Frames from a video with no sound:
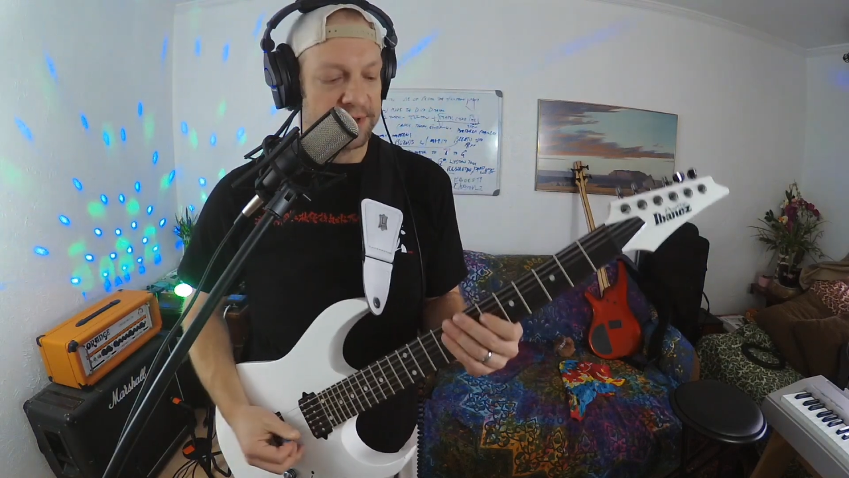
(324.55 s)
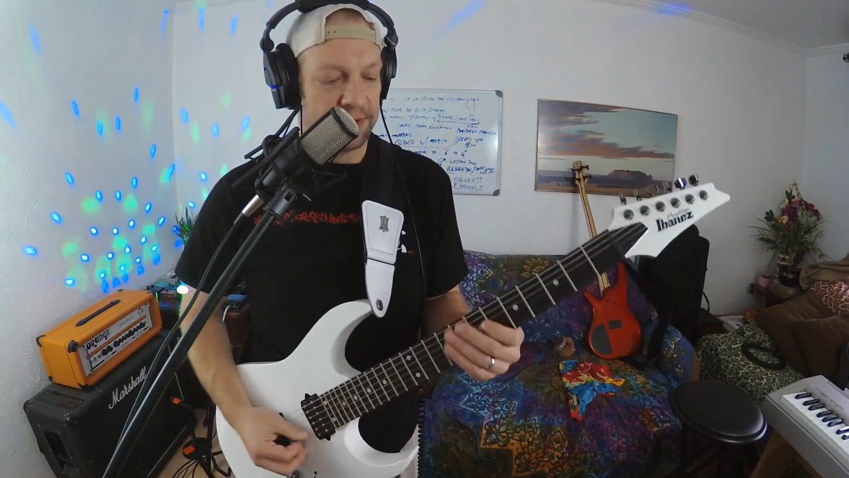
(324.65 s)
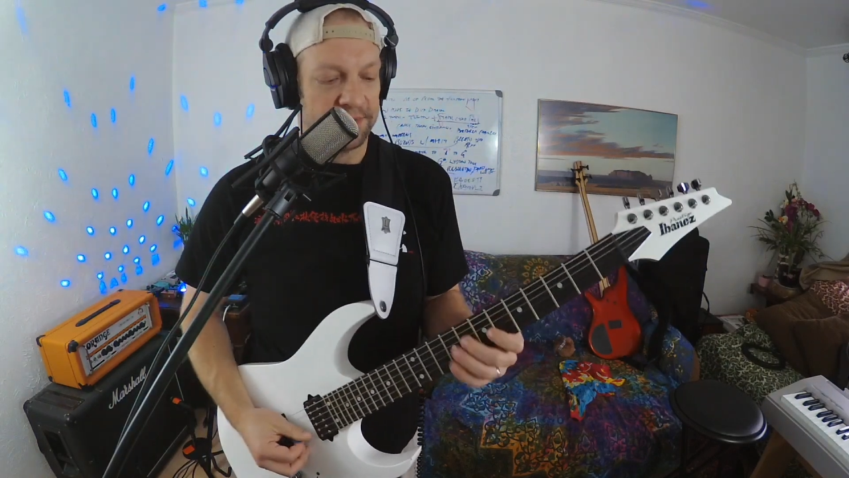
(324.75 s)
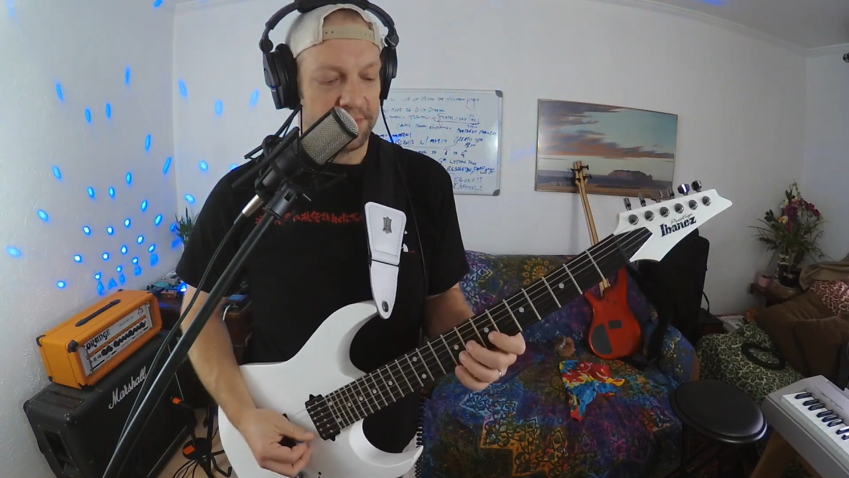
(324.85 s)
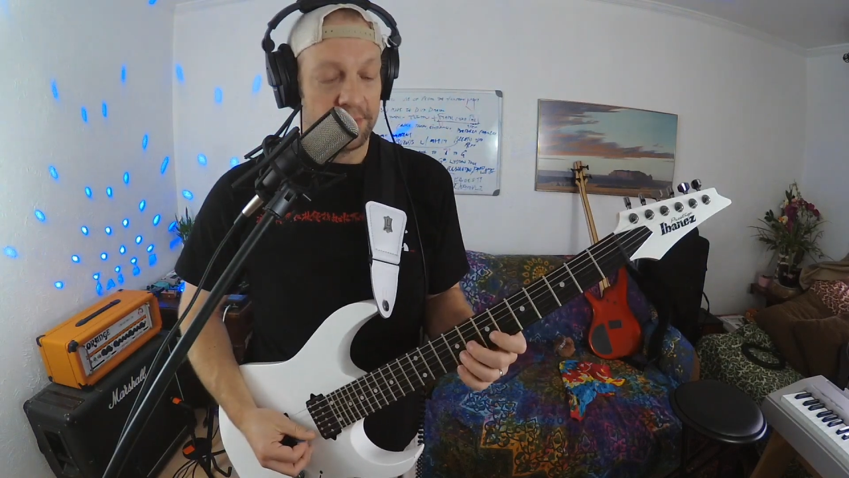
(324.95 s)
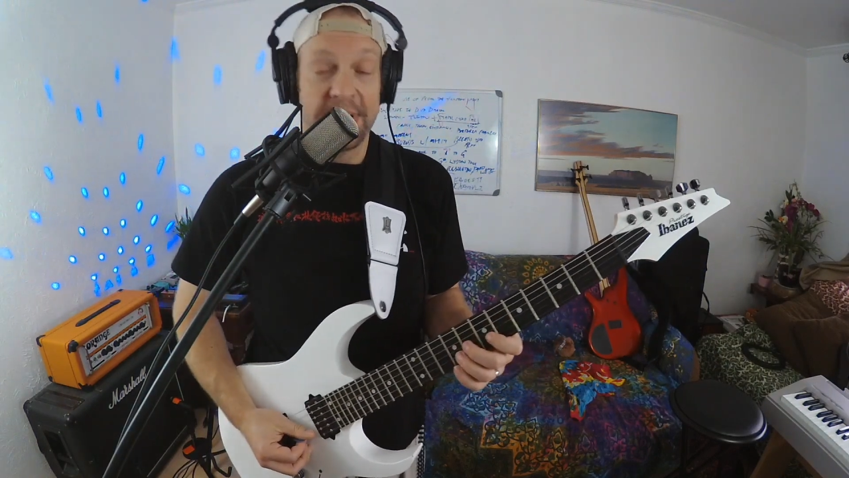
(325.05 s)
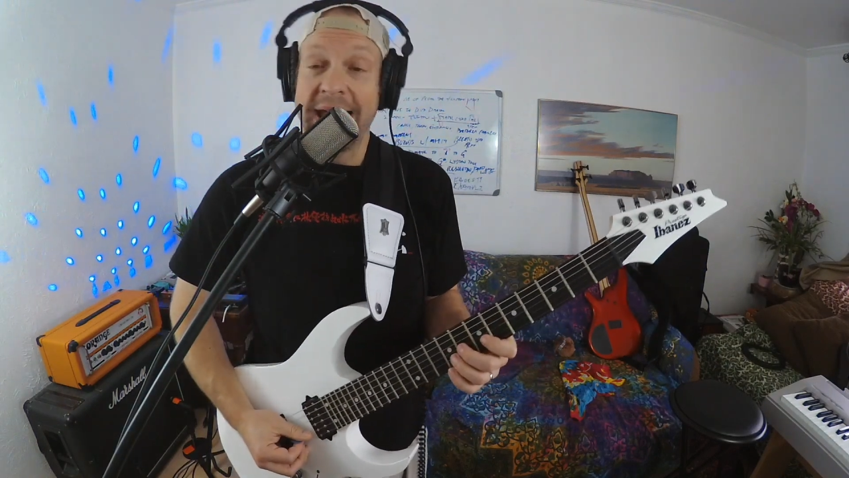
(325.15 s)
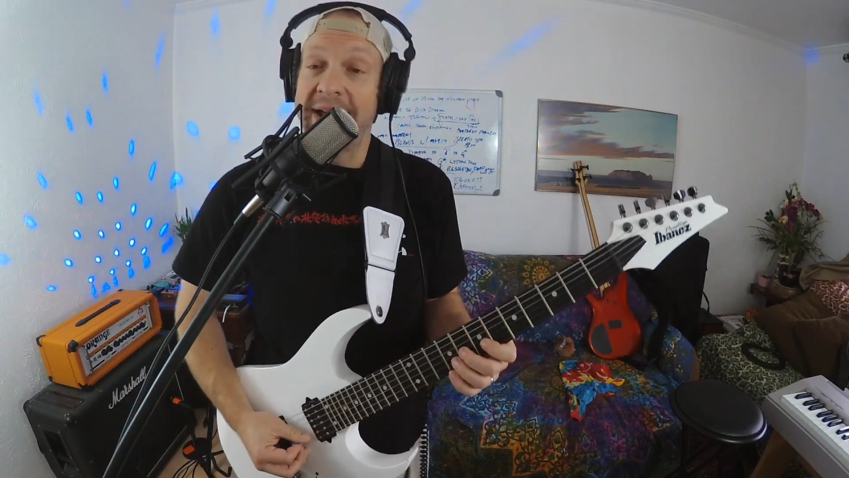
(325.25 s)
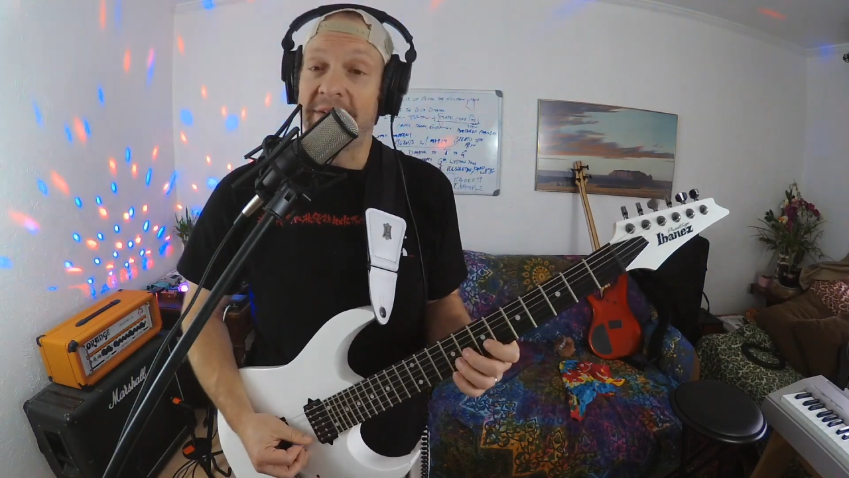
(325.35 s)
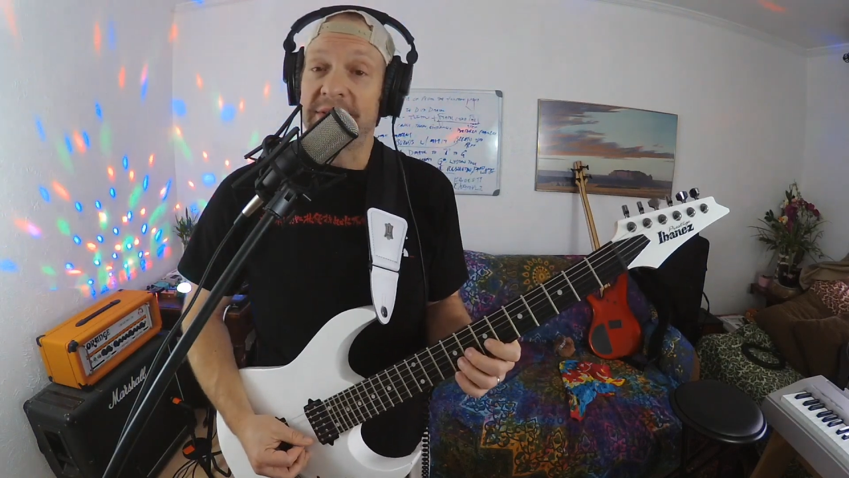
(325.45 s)
So we
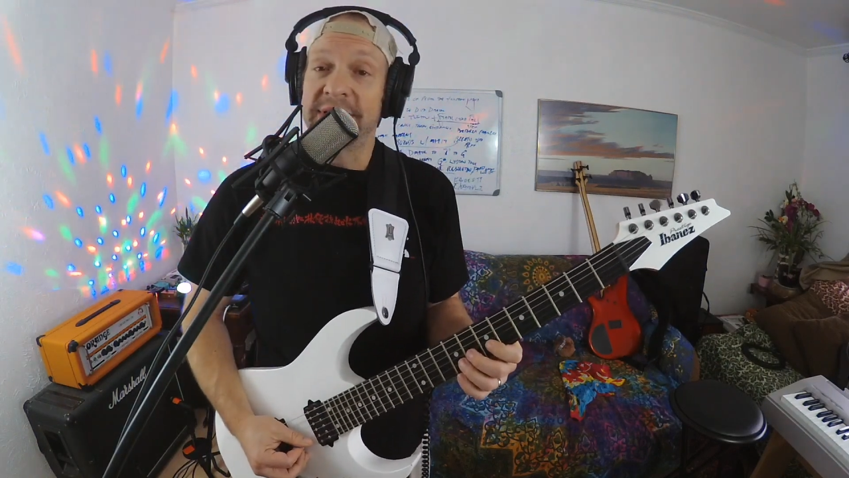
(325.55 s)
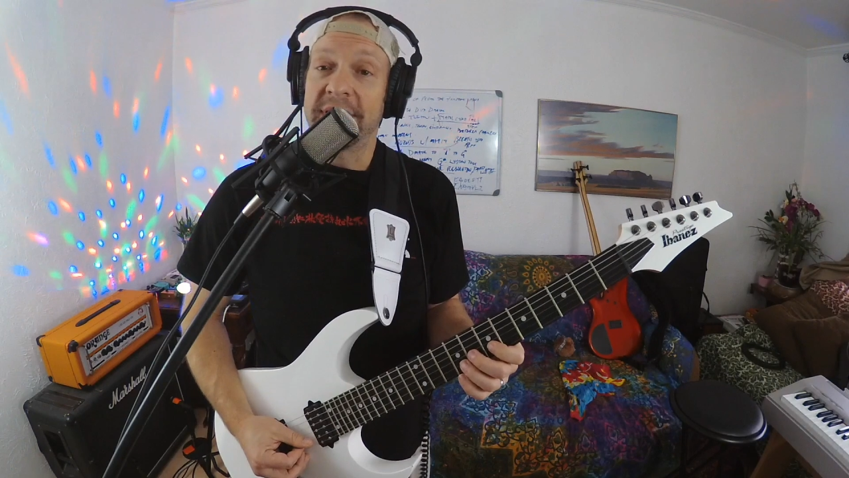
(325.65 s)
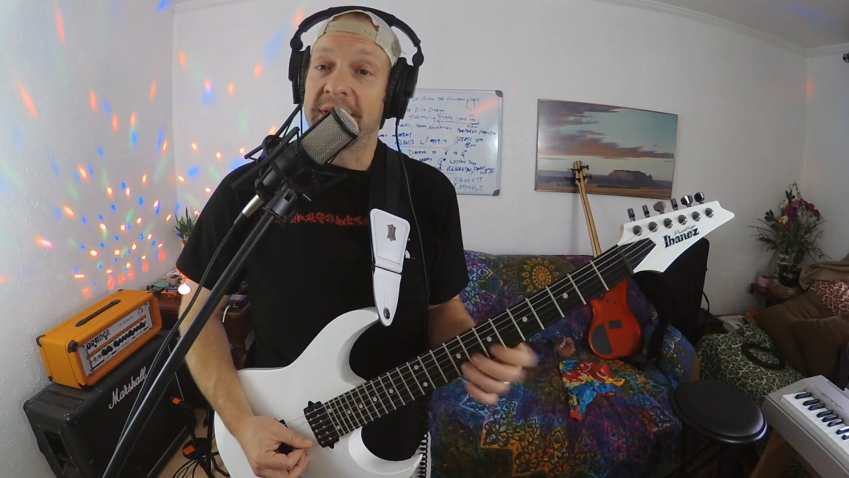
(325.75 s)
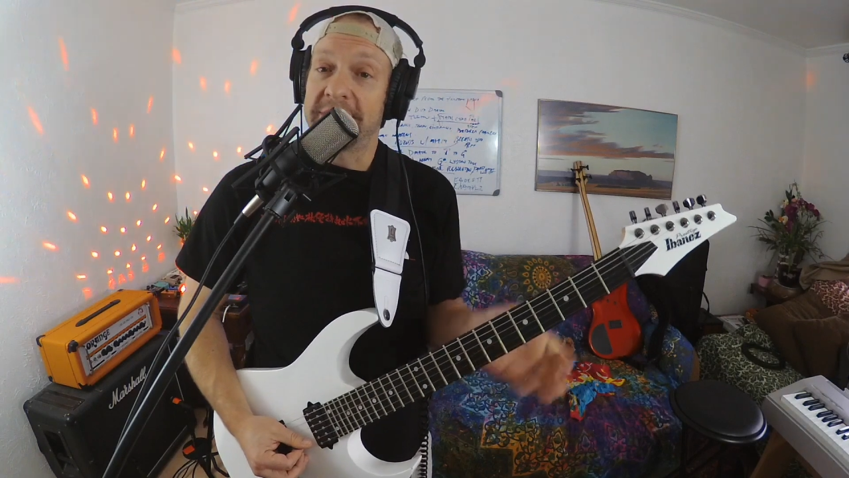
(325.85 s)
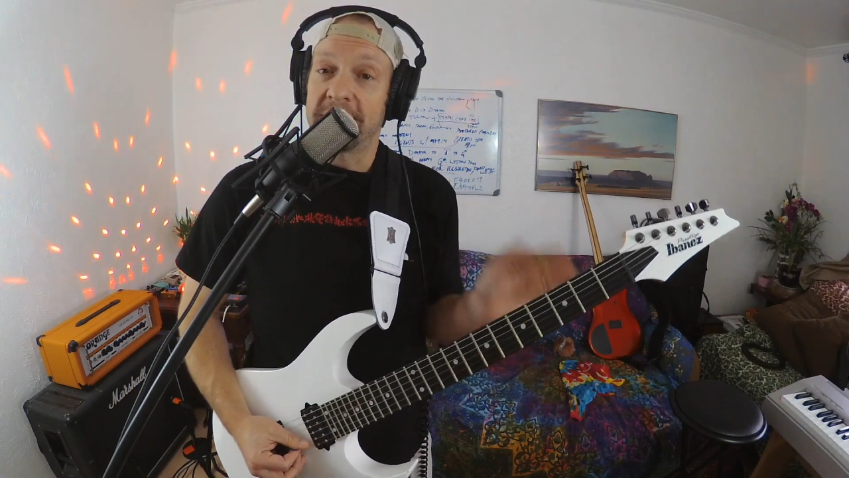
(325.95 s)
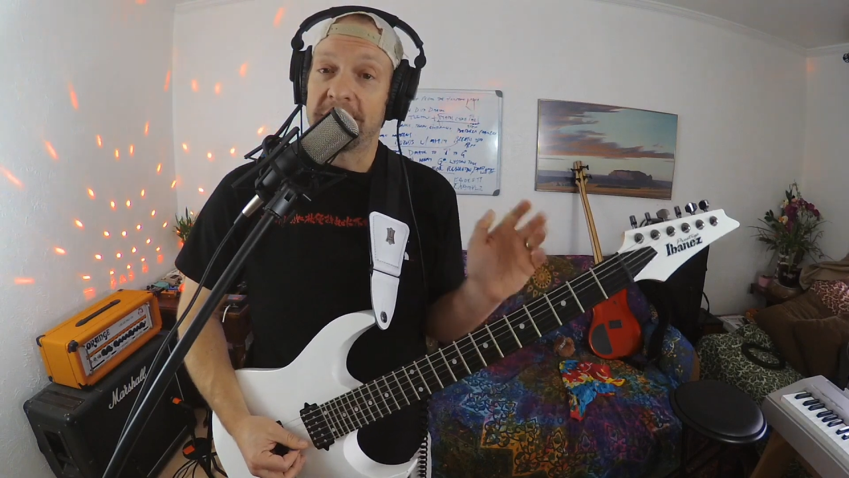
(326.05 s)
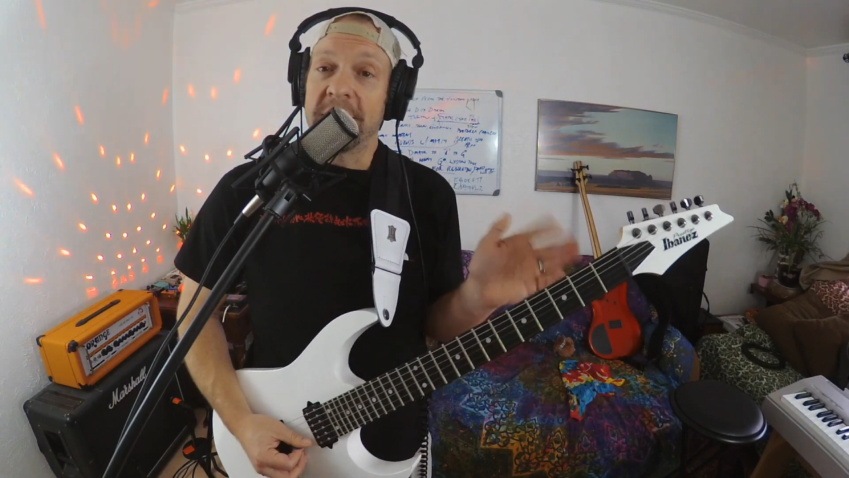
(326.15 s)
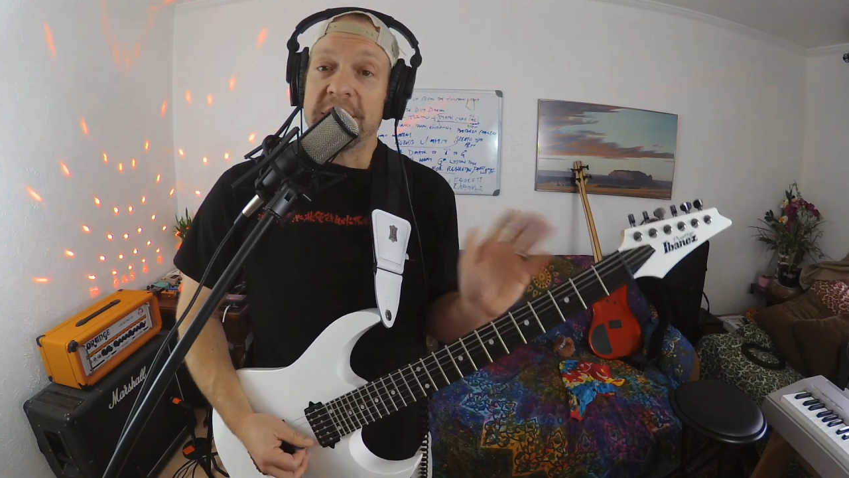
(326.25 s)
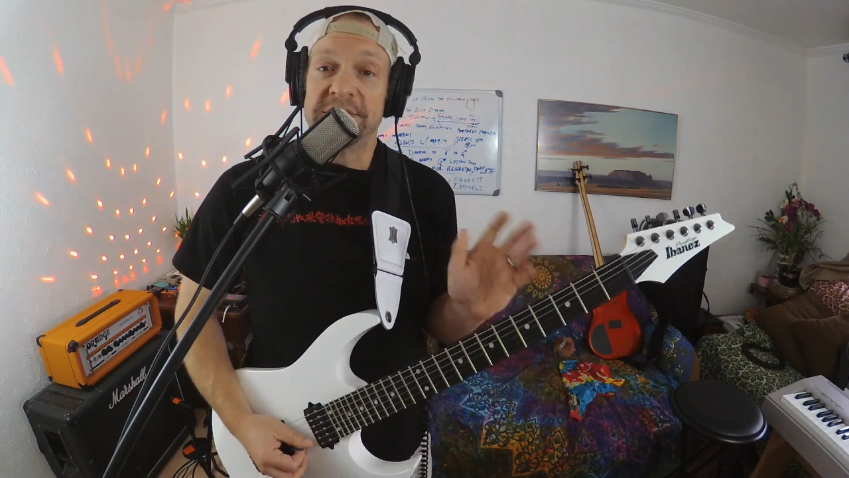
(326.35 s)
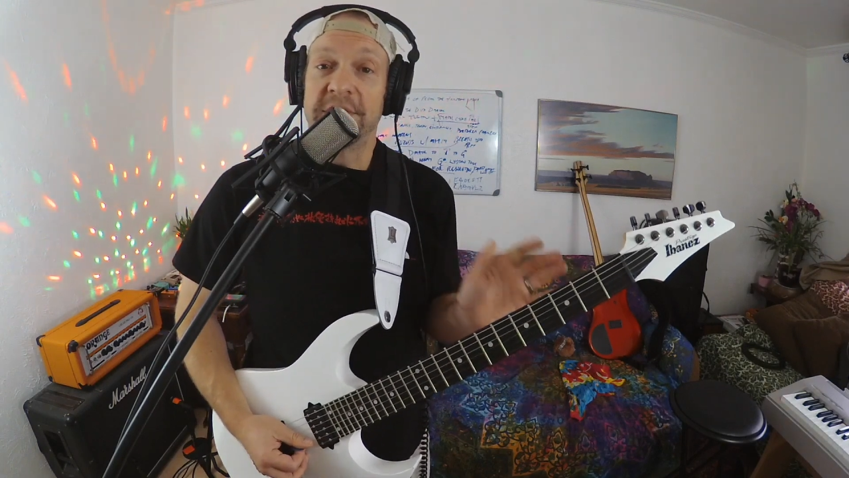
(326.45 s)
have
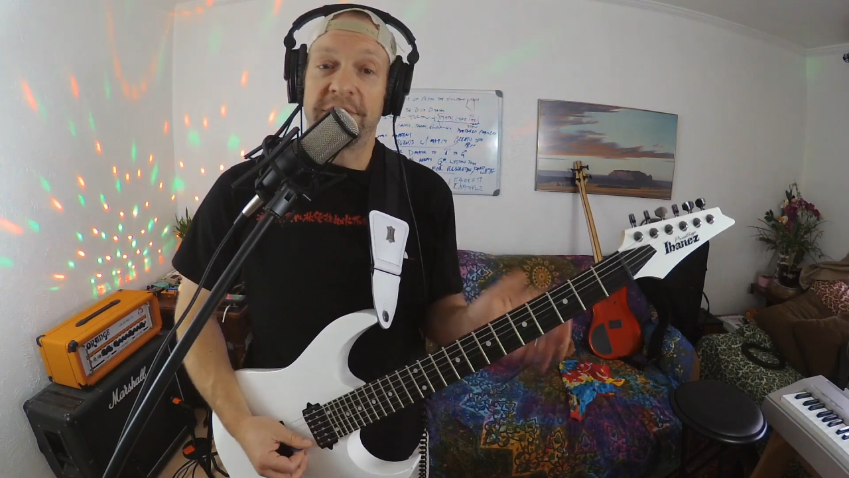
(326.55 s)
so